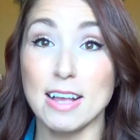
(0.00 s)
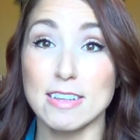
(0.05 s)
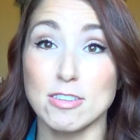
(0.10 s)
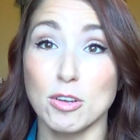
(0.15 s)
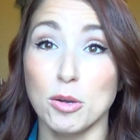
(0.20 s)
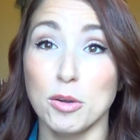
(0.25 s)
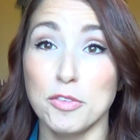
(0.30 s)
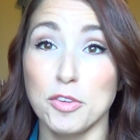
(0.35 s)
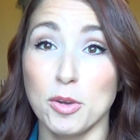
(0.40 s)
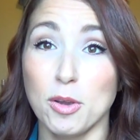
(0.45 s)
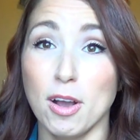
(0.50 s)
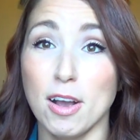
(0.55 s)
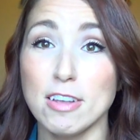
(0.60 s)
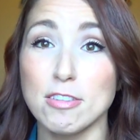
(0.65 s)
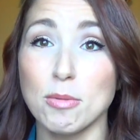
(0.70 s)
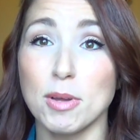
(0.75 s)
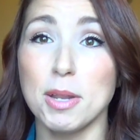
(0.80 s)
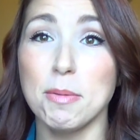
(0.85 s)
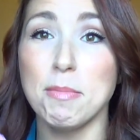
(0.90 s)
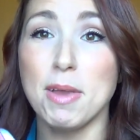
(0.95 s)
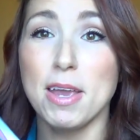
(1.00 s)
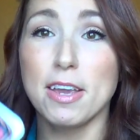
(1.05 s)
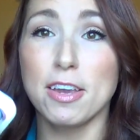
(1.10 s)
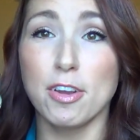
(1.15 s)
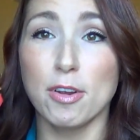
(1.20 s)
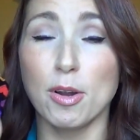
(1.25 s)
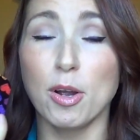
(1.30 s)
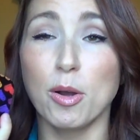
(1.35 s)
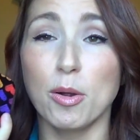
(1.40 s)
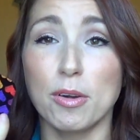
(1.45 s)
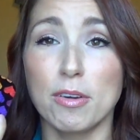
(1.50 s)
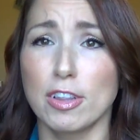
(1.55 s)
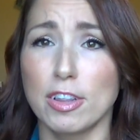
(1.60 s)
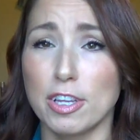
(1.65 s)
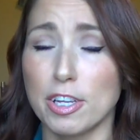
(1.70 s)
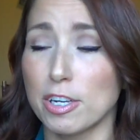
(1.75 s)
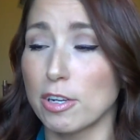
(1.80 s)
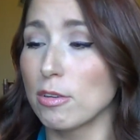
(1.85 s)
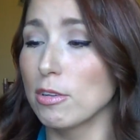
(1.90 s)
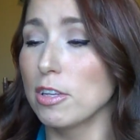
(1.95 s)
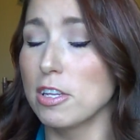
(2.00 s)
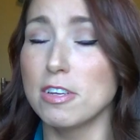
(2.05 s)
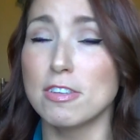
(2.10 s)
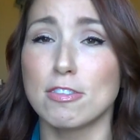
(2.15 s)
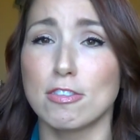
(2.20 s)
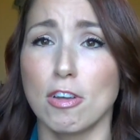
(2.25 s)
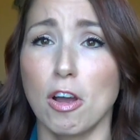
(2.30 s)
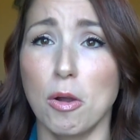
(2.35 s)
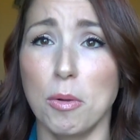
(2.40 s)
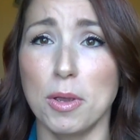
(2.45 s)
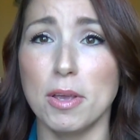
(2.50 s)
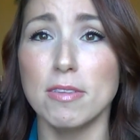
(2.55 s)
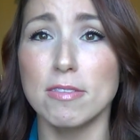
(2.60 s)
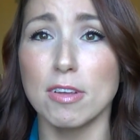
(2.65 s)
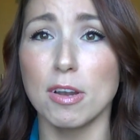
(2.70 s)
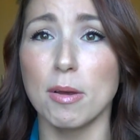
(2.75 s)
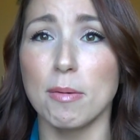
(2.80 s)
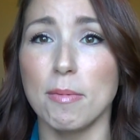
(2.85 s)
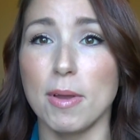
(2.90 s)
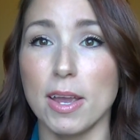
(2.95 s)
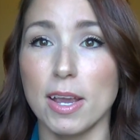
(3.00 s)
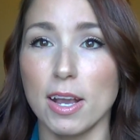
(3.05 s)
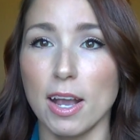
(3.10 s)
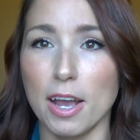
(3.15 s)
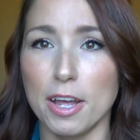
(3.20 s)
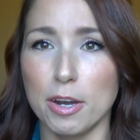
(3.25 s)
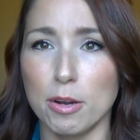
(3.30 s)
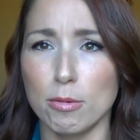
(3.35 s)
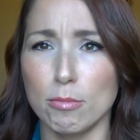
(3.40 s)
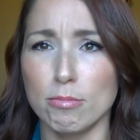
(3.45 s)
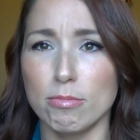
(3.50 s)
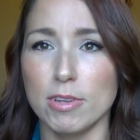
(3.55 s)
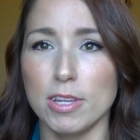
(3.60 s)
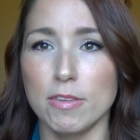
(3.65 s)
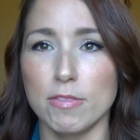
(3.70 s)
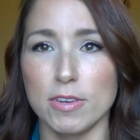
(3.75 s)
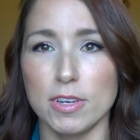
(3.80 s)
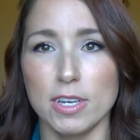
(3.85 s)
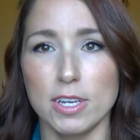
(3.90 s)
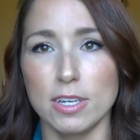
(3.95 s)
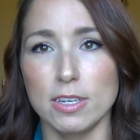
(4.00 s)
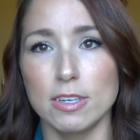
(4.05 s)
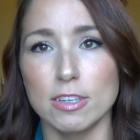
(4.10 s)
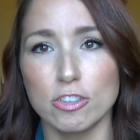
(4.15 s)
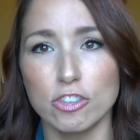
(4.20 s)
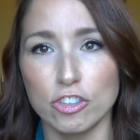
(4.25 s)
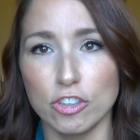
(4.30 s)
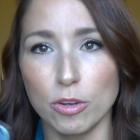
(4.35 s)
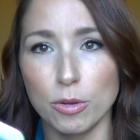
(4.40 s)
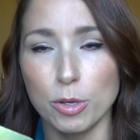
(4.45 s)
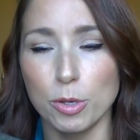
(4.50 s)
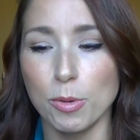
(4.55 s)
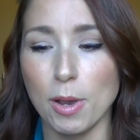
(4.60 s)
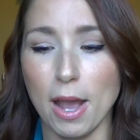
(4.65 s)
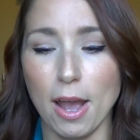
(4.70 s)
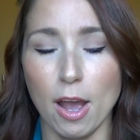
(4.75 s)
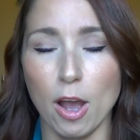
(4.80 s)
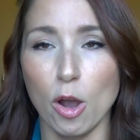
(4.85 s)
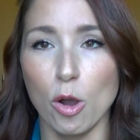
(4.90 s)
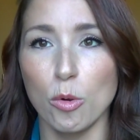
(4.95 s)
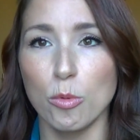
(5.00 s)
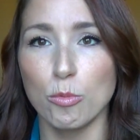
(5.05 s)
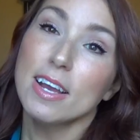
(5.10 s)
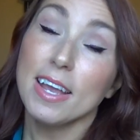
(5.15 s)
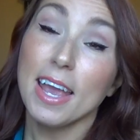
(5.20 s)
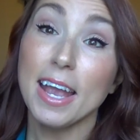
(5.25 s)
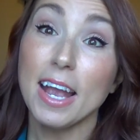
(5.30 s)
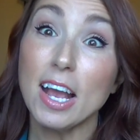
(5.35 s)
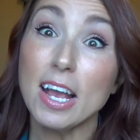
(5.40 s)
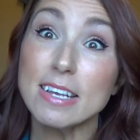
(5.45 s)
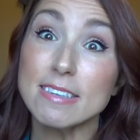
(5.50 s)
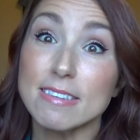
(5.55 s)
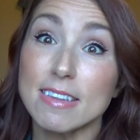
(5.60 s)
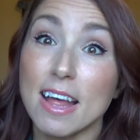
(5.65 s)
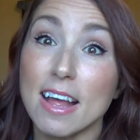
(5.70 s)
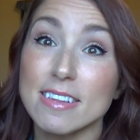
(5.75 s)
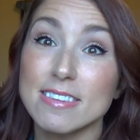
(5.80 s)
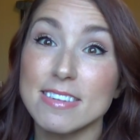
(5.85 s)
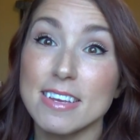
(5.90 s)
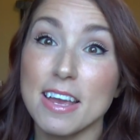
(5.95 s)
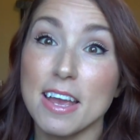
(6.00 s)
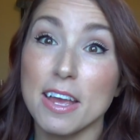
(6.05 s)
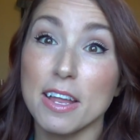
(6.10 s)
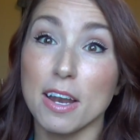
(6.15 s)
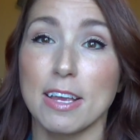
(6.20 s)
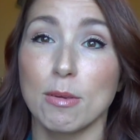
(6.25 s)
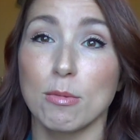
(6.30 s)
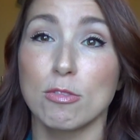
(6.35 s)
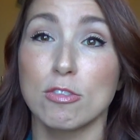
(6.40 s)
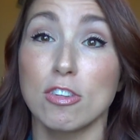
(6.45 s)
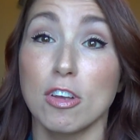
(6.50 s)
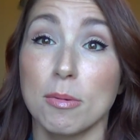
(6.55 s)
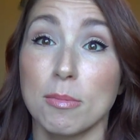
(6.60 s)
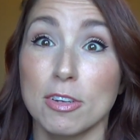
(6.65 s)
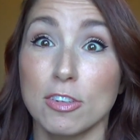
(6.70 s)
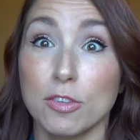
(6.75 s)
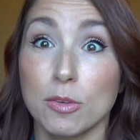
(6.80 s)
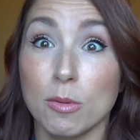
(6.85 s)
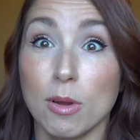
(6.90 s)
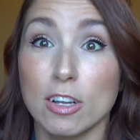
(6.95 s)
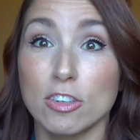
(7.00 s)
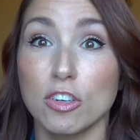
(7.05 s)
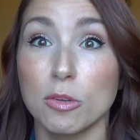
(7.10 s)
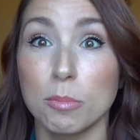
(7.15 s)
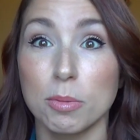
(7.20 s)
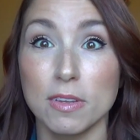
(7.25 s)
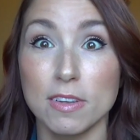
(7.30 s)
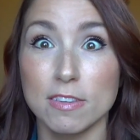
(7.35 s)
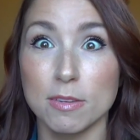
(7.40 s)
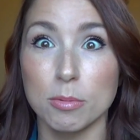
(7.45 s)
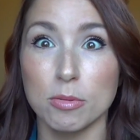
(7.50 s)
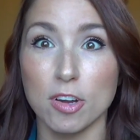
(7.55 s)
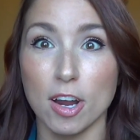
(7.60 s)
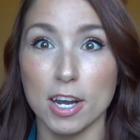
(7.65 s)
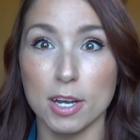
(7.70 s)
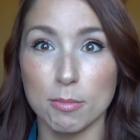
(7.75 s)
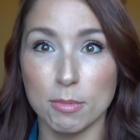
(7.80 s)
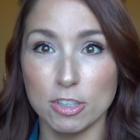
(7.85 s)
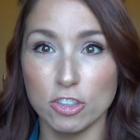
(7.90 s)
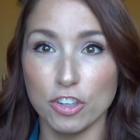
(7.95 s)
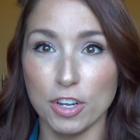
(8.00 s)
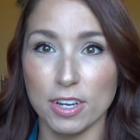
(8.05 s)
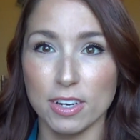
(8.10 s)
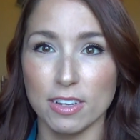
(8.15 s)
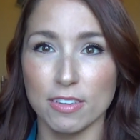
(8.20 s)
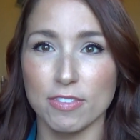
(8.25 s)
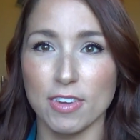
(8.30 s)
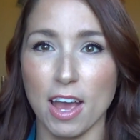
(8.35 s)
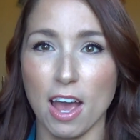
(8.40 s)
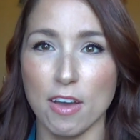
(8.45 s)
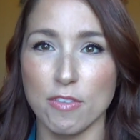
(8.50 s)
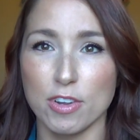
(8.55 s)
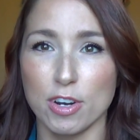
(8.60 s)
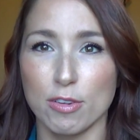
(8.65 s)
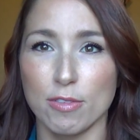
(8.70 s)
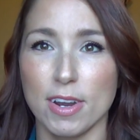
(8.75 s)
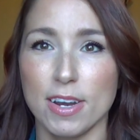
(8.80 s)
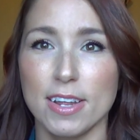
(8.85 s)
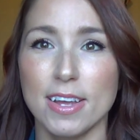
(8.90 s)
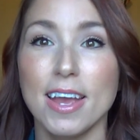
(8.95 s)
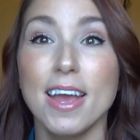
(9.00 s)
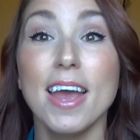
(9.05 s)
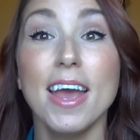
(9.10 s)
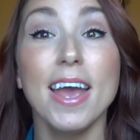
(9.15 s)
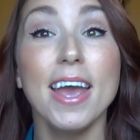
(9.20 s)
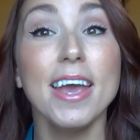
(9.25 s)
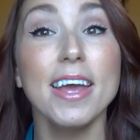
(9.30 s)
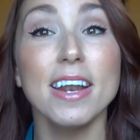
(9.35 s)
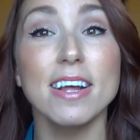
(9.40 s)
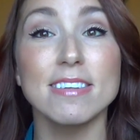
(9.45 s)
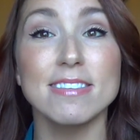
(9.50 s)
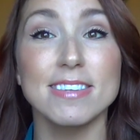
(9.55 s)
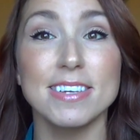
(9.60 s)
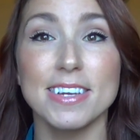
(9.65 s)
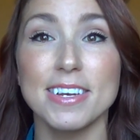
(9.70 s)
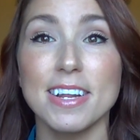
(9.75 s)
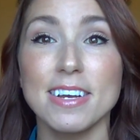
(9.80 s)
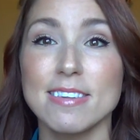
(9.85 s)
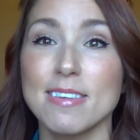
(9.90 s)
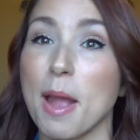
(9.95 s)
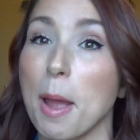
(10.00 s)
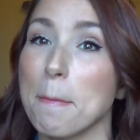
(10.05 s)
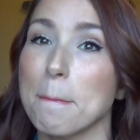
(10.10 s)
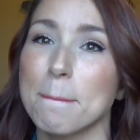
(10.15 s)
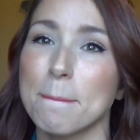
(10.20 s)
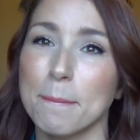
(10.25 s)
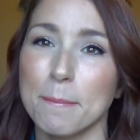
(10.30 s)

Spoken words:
Yeah, so if you guys want to make your own, literally so easy to make. I don't even need to show you how. Okay guys, that's it. Thank you so much for watching. Please subscribe to my channel if you haven't already, and I'll see you next time.